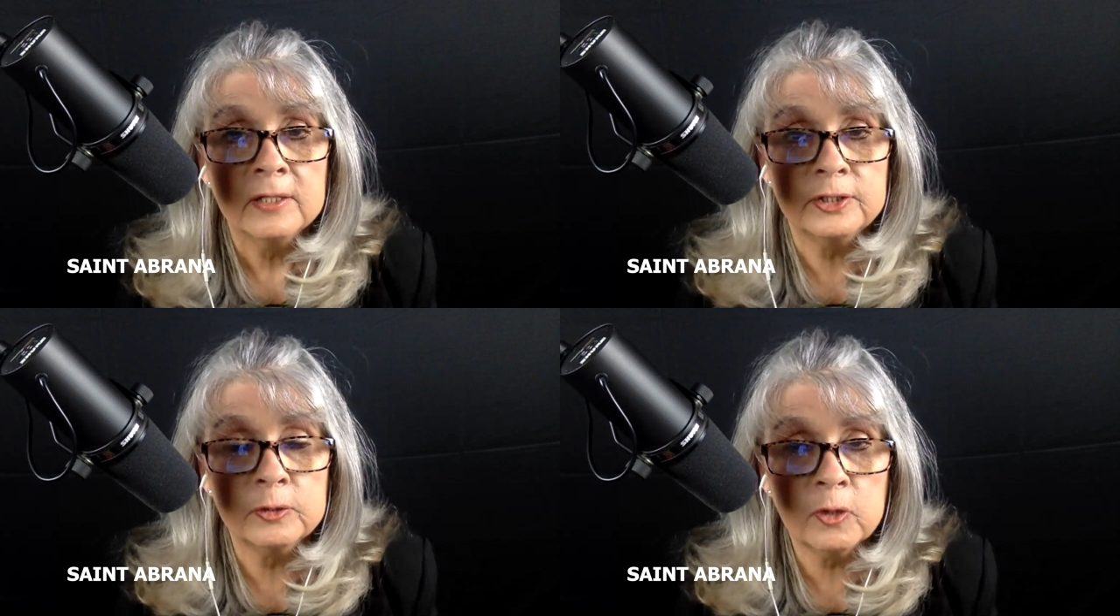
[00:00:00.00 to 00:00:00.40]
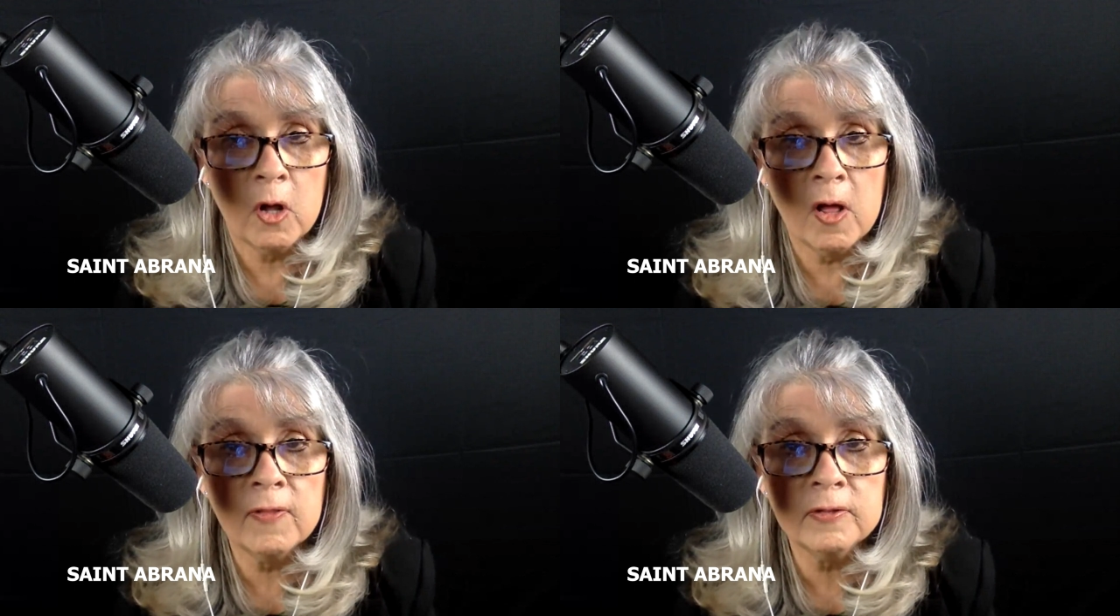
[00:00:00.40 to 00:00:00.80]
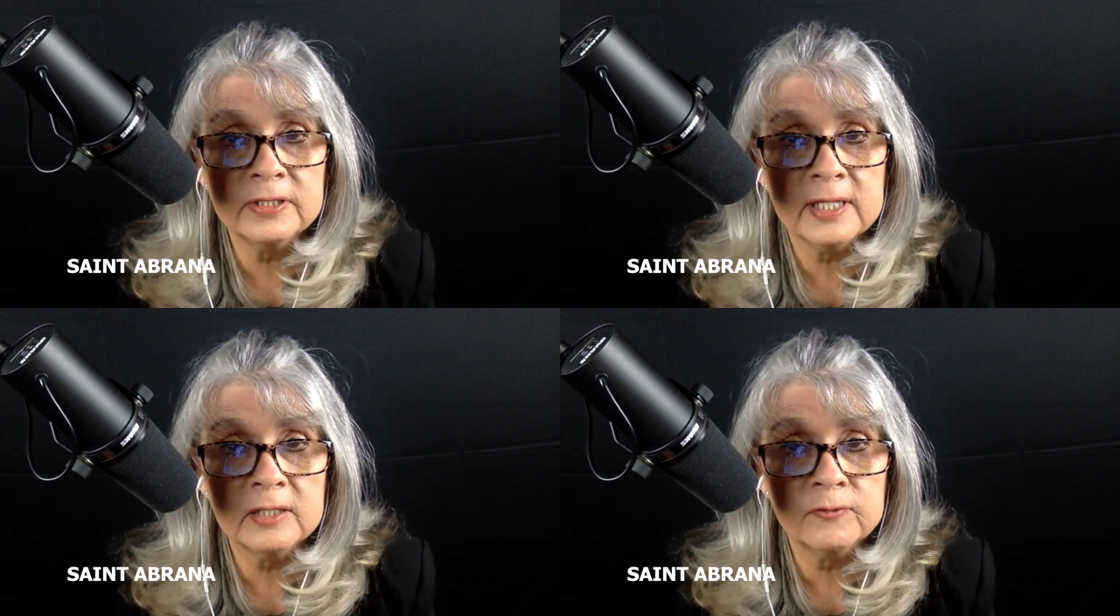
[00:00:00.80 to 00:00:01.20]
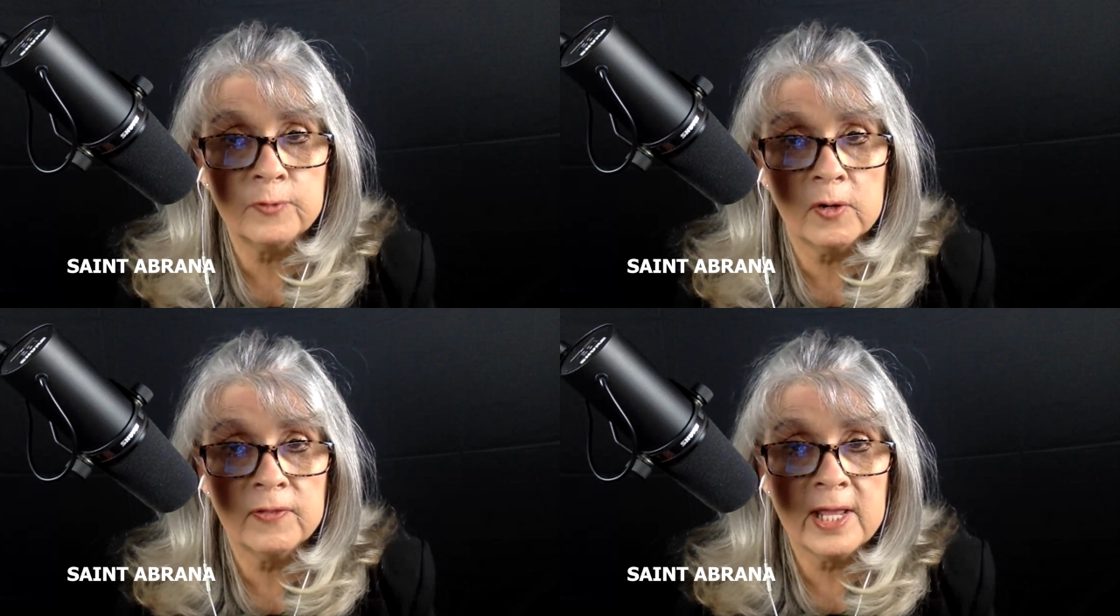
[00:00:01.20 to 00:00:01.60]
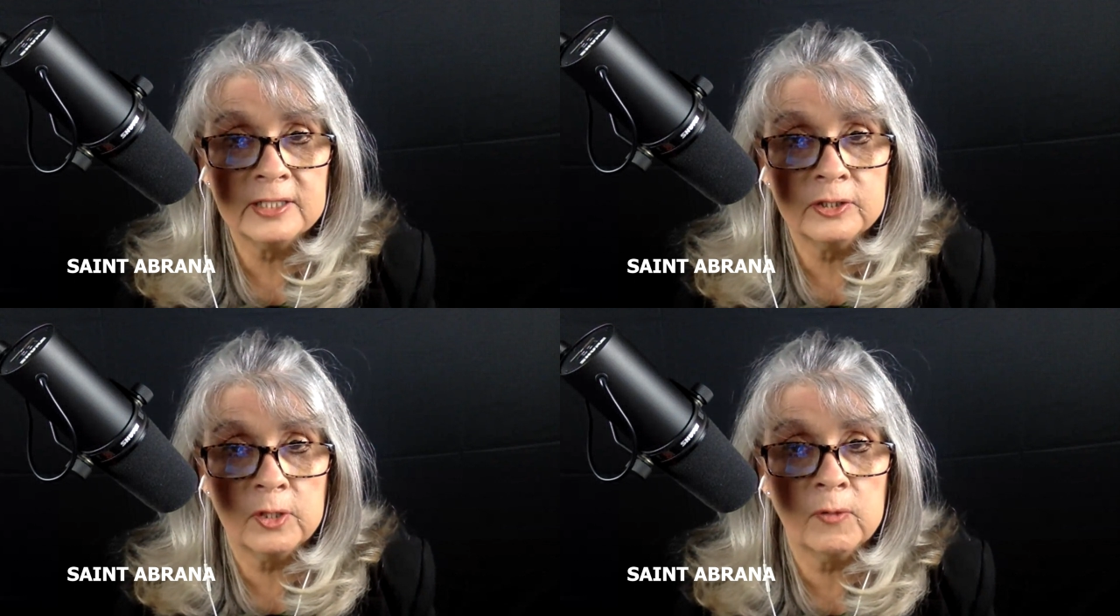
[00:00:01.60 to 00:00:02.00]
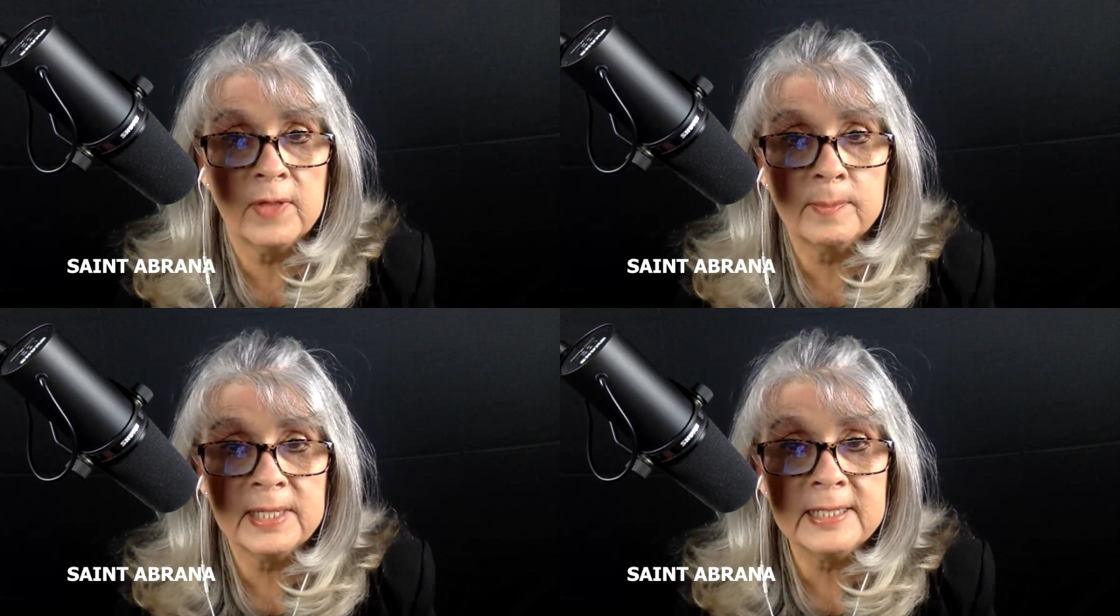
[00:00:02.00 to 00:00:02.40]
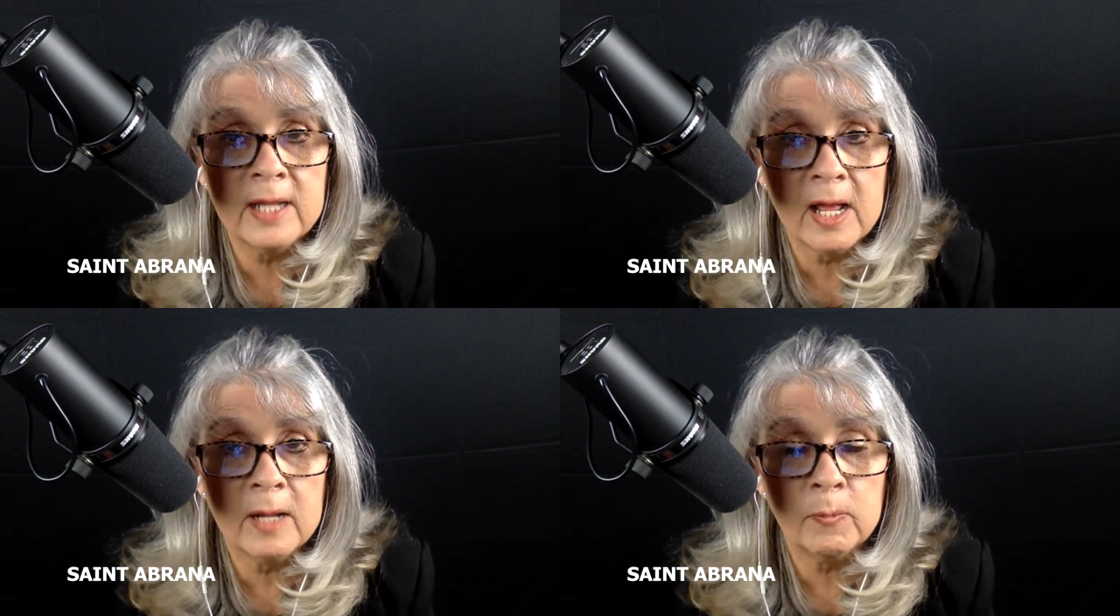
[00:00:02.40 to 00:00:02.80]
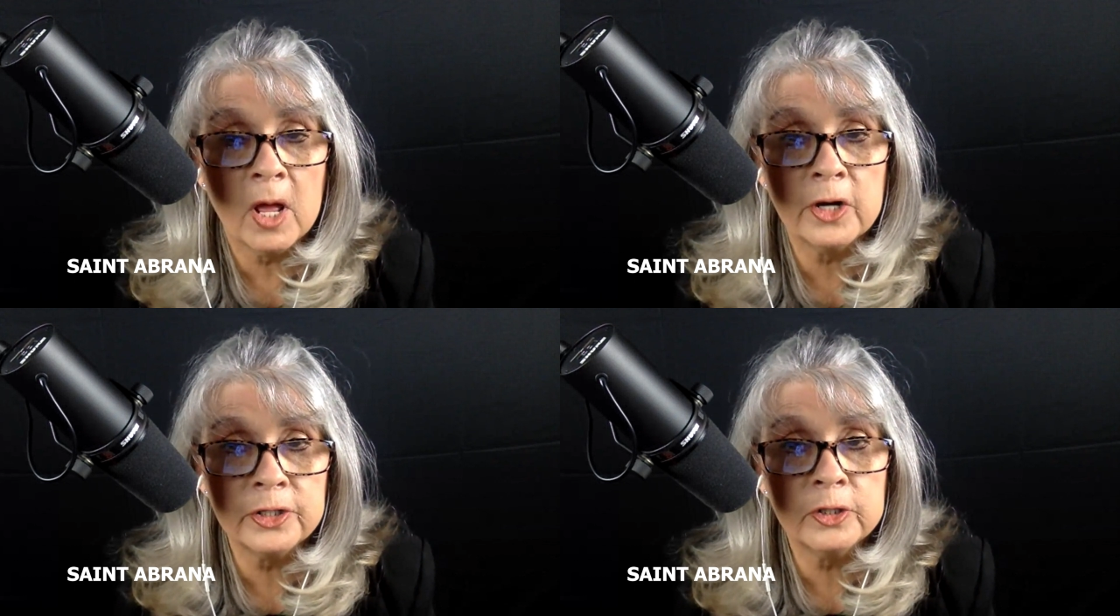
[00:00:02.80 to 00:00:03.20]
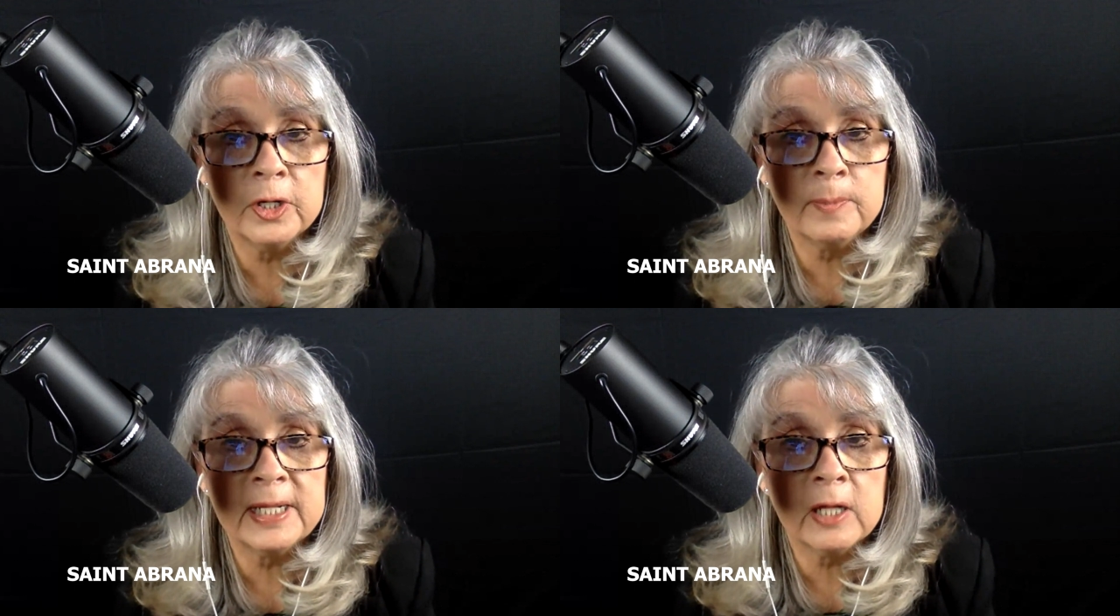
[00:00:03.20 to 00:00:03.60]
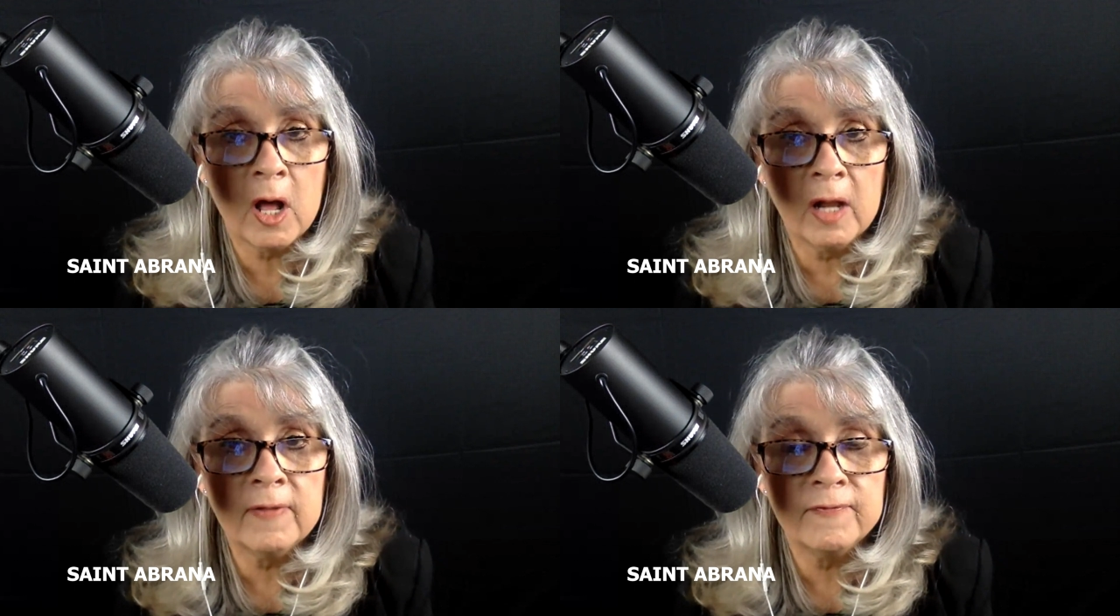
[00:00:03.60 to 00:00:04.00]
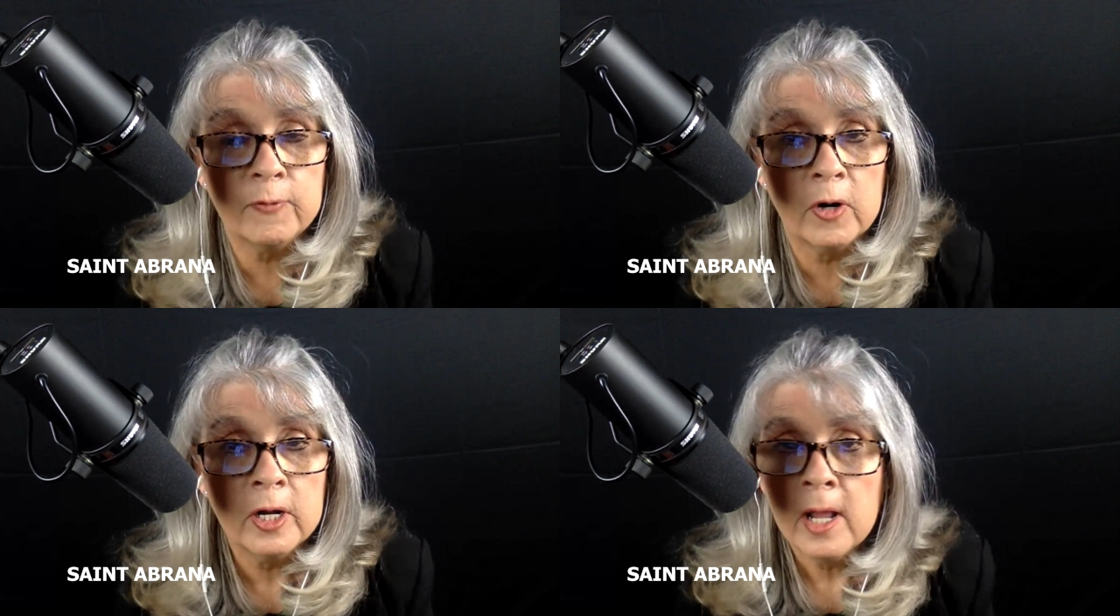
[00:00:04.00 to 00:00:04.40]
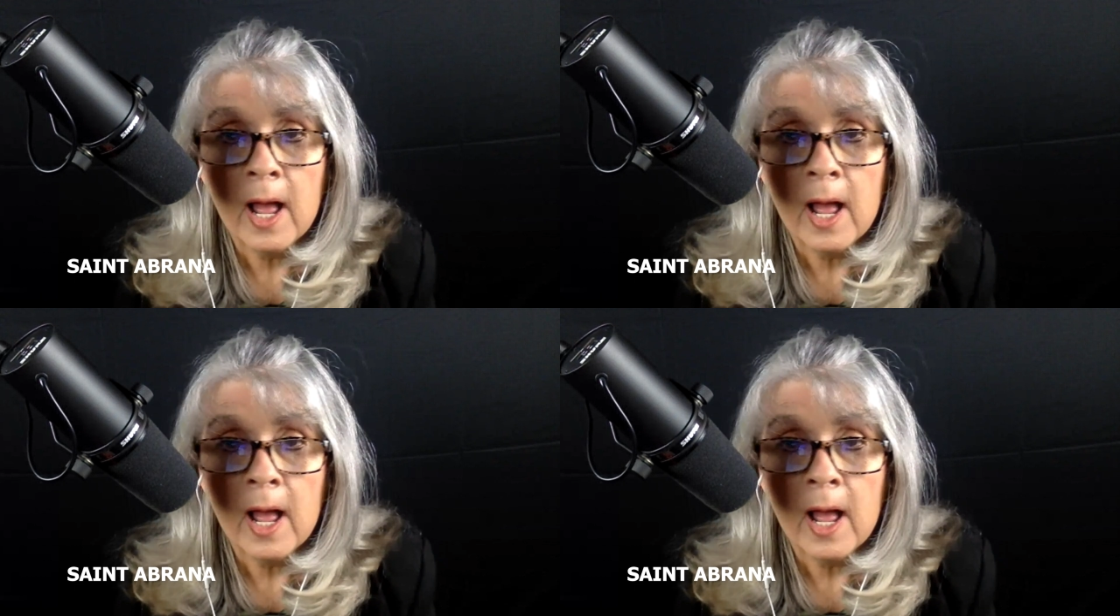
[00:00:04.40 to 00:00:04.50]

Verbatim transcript: to call those things forth as though they be not. What are you going to be calling for?